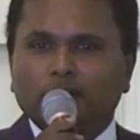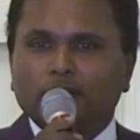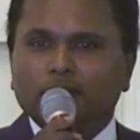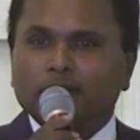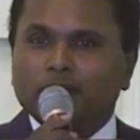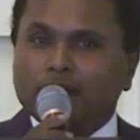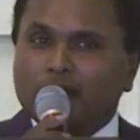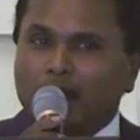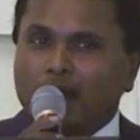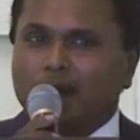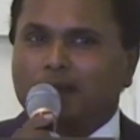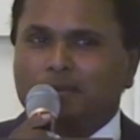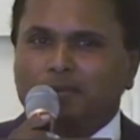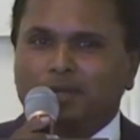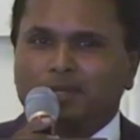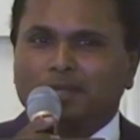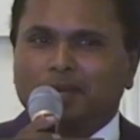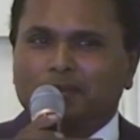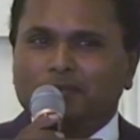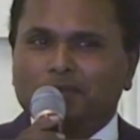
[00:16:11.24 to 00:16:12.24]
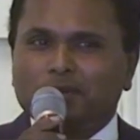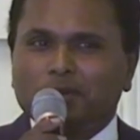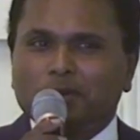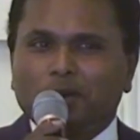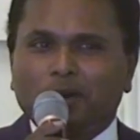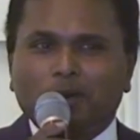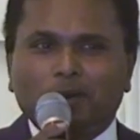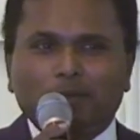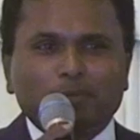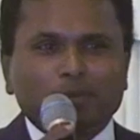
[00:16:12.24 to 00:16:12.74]
The economy that we
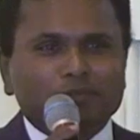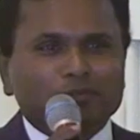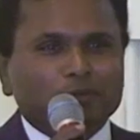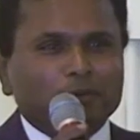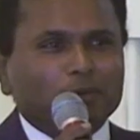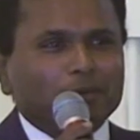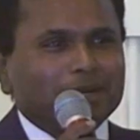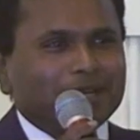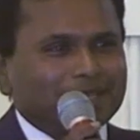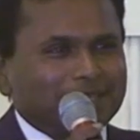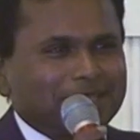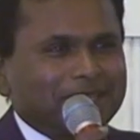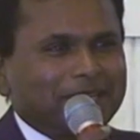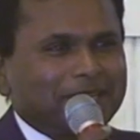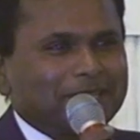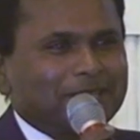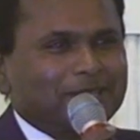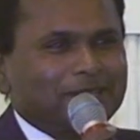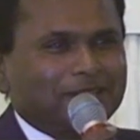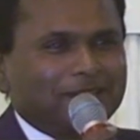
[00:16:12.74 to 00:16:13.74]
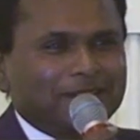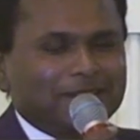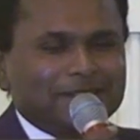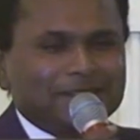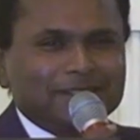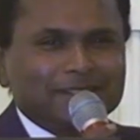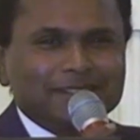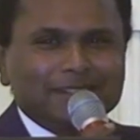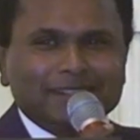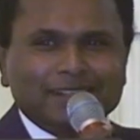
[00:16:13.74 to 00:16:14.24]
know before doesn't
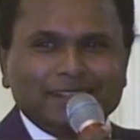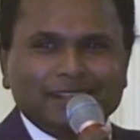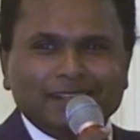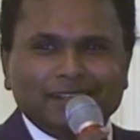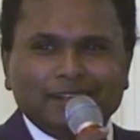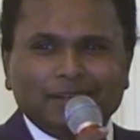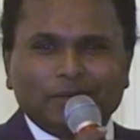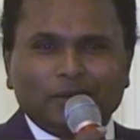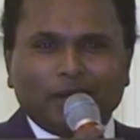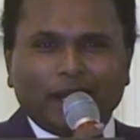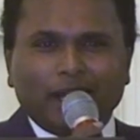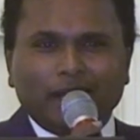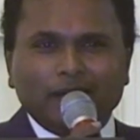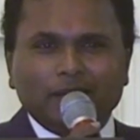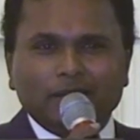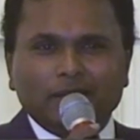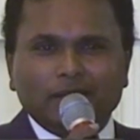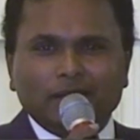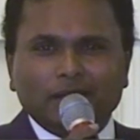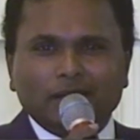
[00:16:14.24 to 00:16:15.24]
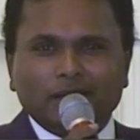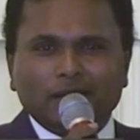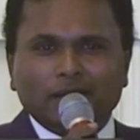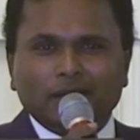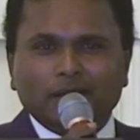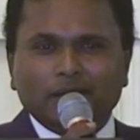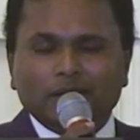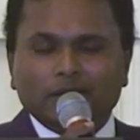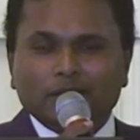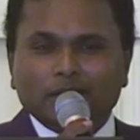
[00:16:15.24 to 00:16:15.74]
exist, right?
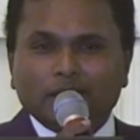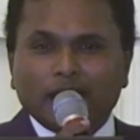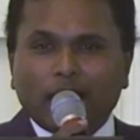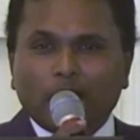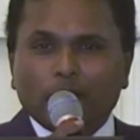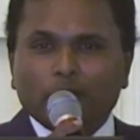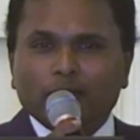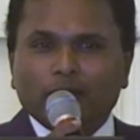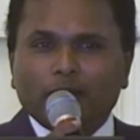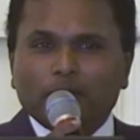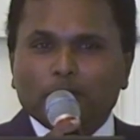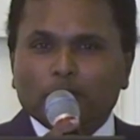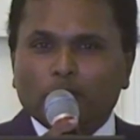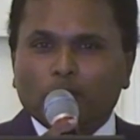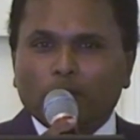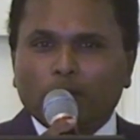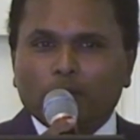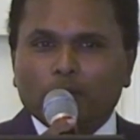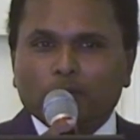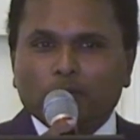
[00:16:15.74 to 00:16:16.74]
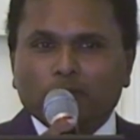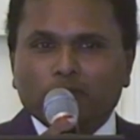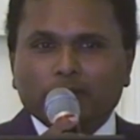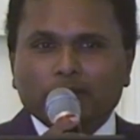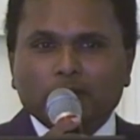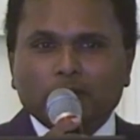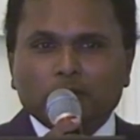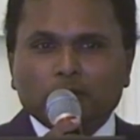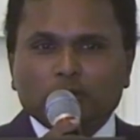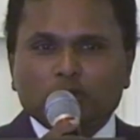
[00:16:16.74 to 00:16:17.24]
Now we are more
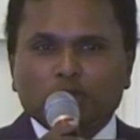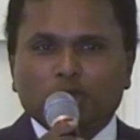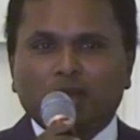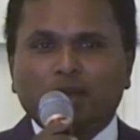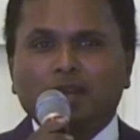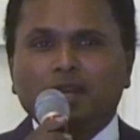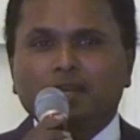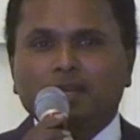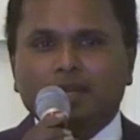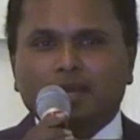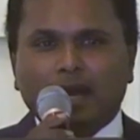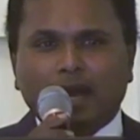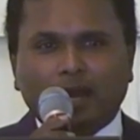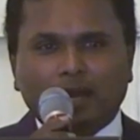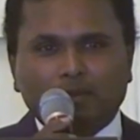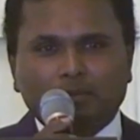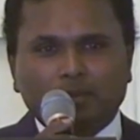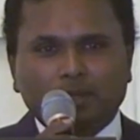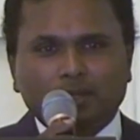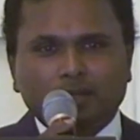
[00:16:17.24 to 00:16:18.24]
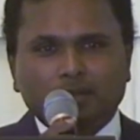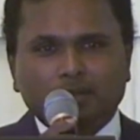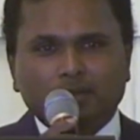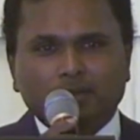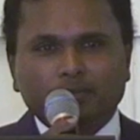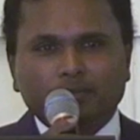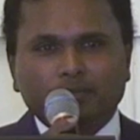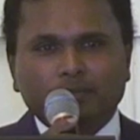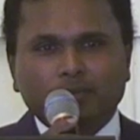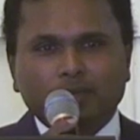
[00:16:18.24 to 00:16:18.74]
moving into a sharing economy.
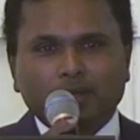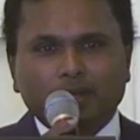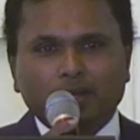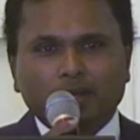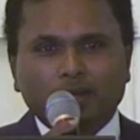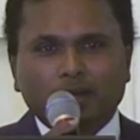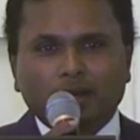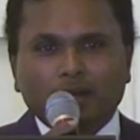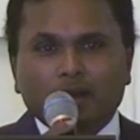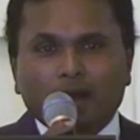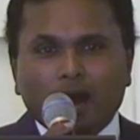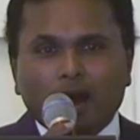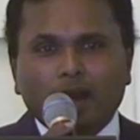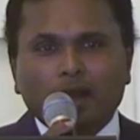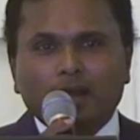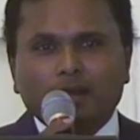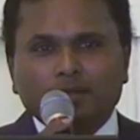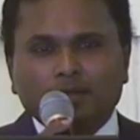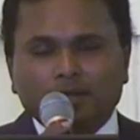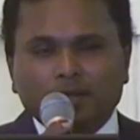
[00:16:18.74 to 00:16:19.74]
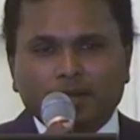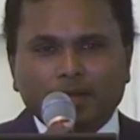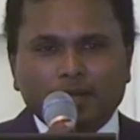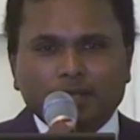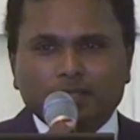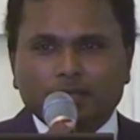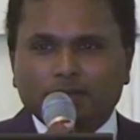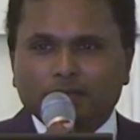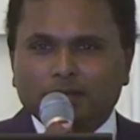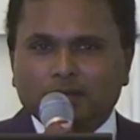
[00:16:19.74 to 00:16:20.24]
Gone are the
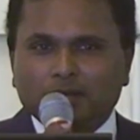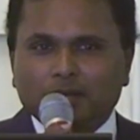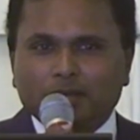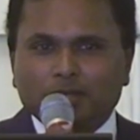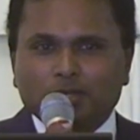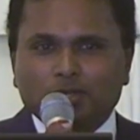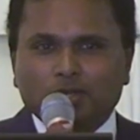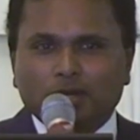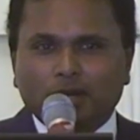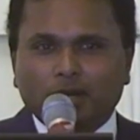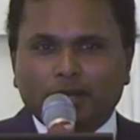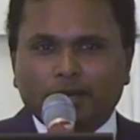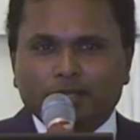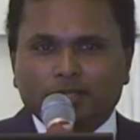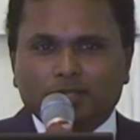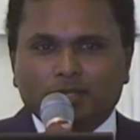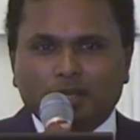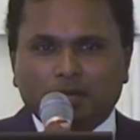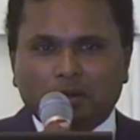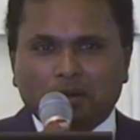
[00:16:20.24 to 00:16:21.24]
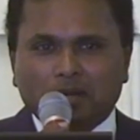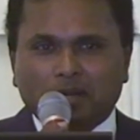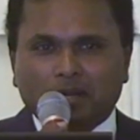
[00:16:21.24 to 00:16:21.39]
days of the industrialized,